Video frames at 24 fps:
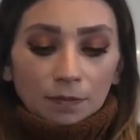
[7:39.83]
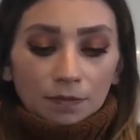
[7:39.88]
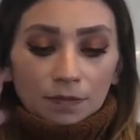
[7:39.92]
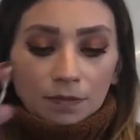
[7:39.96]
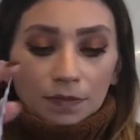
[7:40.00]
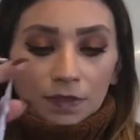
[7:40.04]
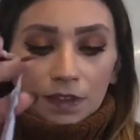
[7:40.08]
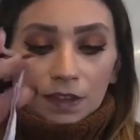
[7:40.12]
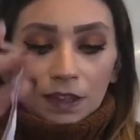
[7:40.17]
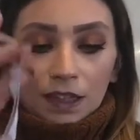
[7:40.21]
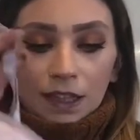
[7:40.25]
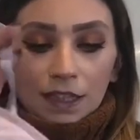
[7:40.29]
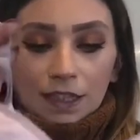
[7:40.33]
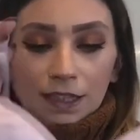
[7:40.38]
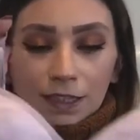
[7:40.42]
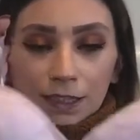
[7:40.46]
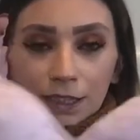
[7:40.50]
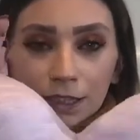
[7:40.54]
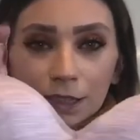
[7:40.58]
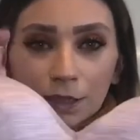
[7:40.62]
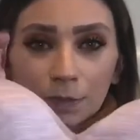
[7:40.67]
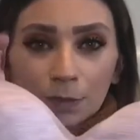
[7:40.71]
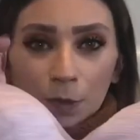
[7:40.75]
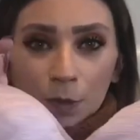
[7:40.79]
like
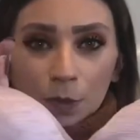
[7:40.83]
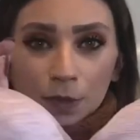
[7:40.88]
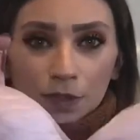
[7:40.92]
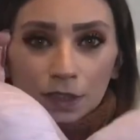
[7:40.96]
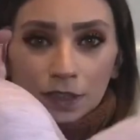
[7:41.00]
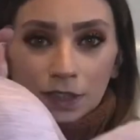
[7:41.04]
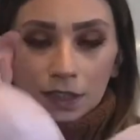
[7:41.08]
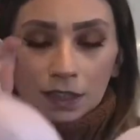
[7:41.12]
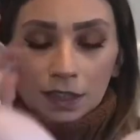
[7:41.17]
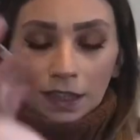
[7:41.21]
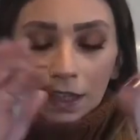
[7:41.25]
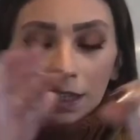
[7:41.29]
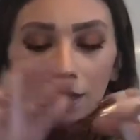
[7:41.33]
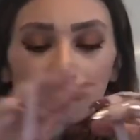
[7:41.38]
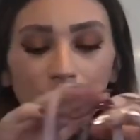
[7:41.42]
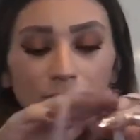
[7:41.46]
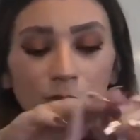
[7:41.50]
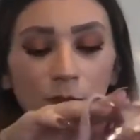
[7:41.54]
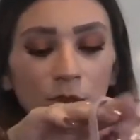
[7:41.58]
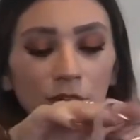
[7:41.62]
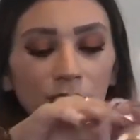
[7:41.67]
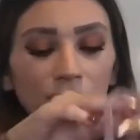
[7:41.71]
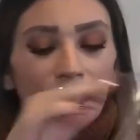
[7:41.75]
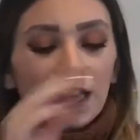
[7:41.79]
sports, like it's
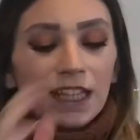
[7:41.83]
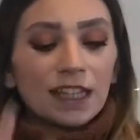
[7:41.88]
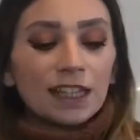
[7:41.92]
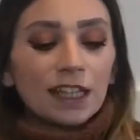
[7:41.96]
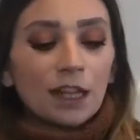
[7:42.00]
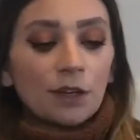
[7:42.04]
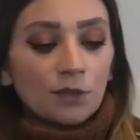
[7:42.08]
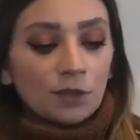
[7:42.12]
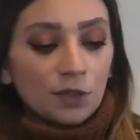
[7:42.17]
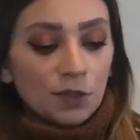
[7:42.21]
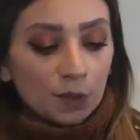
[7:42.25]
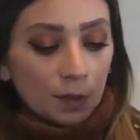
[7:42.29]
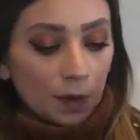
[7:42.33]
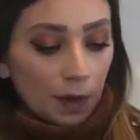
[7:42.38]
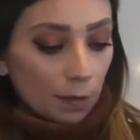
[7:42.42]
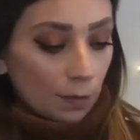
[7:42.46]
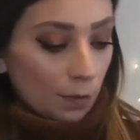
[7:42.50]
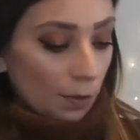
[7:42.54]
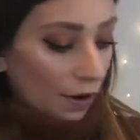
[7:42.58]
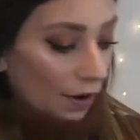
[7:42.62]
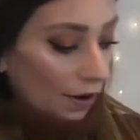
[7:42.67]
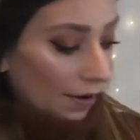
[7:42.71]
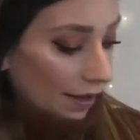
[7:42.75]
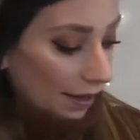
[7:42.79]
more like a loungewear
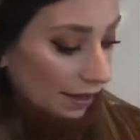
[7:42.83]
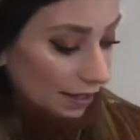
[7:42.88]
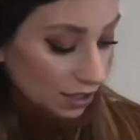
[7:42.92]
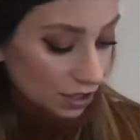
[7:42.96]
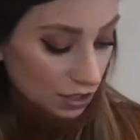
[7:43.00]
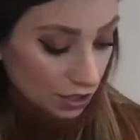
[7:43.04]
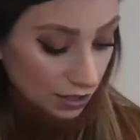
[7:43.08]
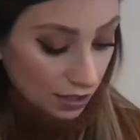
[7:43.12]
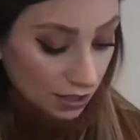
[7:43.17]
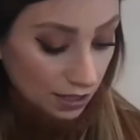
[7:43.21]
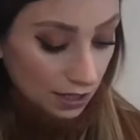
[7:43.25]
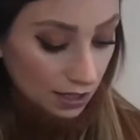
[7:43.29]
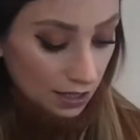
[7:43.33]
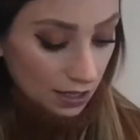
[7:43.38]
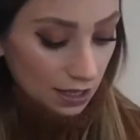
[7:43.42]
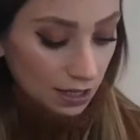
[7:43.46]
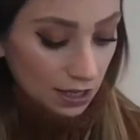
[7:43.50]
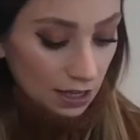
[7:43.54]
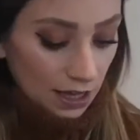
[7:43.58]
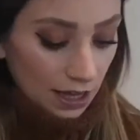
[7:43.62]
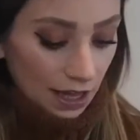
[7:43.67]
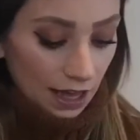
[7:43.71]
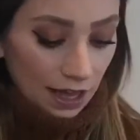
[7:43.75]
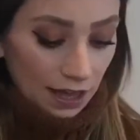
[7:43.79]
bra actually.
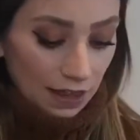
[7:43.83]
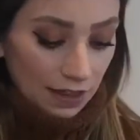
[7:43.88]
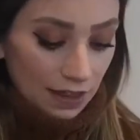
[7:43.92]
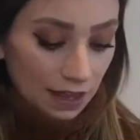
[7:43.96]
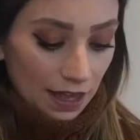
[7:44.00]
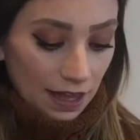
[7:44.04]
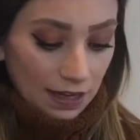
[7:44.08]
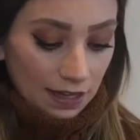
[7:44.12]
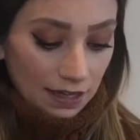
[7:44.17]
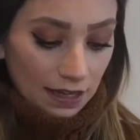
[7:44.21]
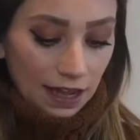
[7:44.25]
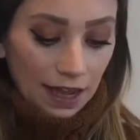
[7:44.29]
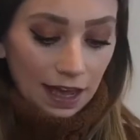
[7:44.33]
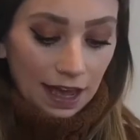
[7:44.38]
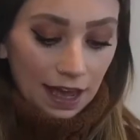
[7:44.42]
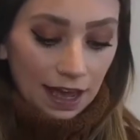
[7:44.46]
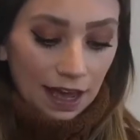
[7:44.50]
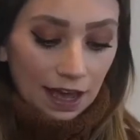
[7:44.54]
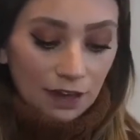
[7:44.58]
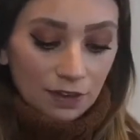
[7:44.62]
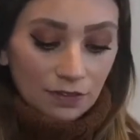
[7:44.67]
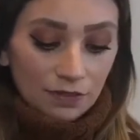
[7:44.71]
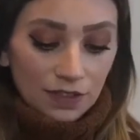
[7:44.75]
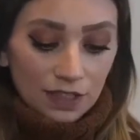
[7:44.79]
I then
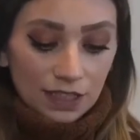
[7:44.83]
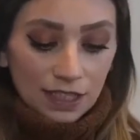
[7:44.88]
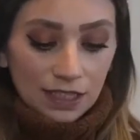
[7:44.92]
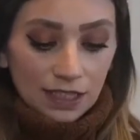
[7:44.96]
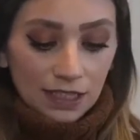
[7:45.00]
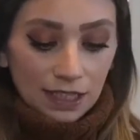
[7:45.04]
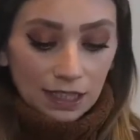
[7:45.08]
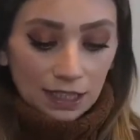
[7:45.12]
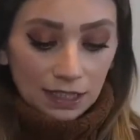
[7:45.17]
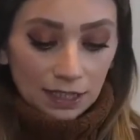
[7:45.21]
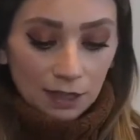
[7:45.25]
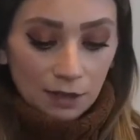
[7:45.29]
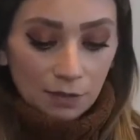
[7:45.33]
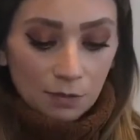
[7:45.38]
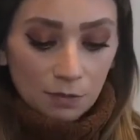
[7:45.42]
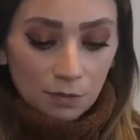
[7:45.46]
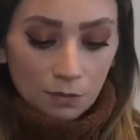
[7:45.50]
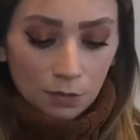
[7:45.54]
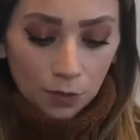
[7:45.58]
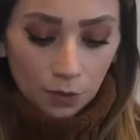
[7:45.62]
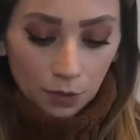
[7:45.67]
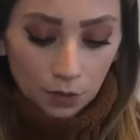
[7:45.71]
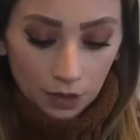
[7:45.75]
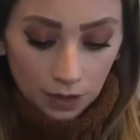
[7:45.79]
have a slightly
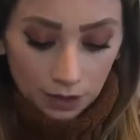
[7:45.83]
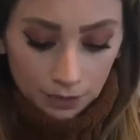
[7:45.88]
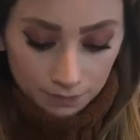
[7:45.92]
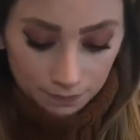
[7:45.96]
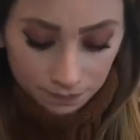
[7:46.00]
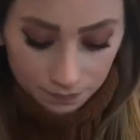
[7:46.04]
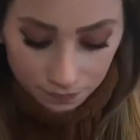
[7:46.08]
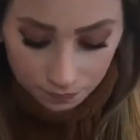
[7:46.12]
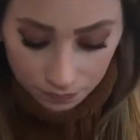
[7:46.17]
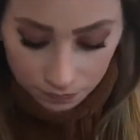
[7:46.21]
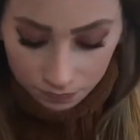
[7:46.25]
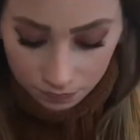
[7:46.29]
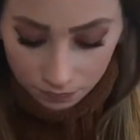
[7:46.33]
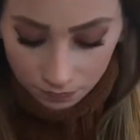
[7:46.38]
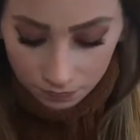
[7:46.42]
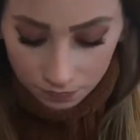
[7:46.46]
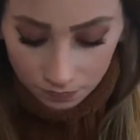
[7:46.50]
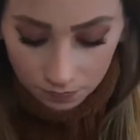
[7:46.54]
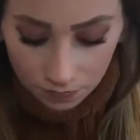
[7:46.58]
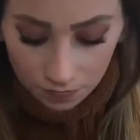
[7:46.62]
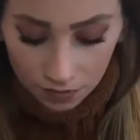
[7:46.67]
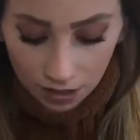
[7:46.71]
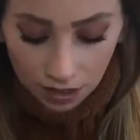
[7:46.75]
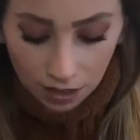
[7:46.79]
more
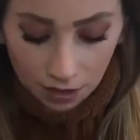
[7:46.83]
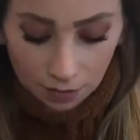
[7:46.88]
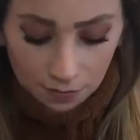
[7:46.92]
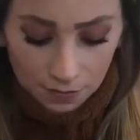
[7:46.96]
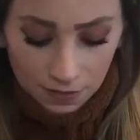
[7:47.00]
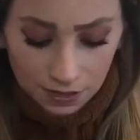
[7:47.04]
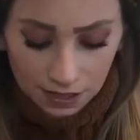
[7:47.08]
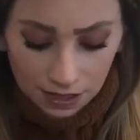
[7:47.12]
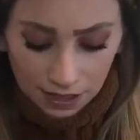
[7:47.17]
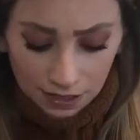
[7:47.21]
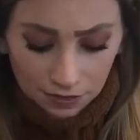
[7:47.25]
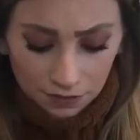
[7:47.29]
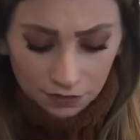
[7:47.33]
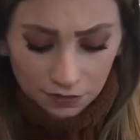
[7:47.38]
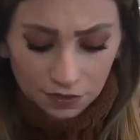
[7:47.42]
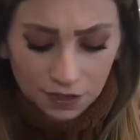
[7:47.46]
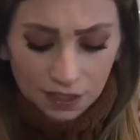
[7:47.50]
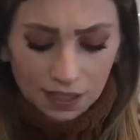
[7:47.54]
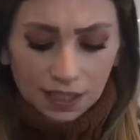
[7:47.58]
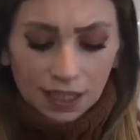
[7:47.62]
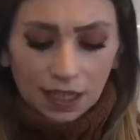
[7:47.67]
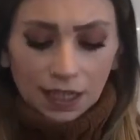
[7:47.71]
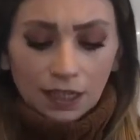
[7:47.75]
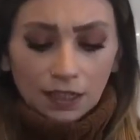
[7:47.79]

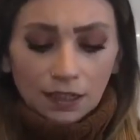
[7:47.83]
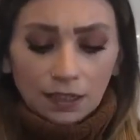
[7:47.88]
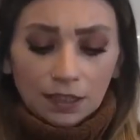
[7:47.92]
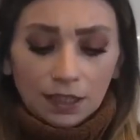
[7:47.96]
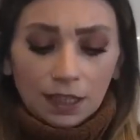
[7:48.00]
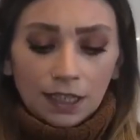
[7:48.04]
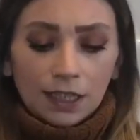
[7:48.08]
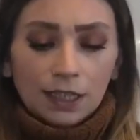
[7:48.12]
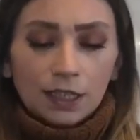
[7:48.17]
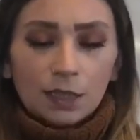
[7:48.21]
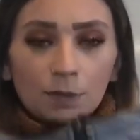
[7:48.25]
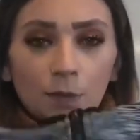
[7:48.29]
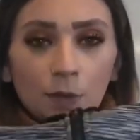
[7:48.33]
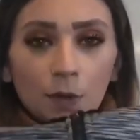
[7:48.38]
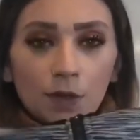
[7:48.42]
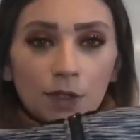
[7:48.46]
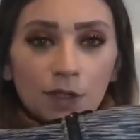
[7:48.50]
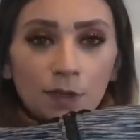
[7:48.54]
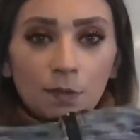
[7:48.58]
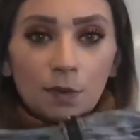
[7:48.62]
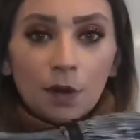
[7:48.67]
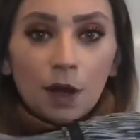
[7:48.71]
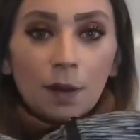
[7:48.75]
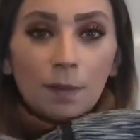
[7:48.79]
tight-fitting like sports bra, but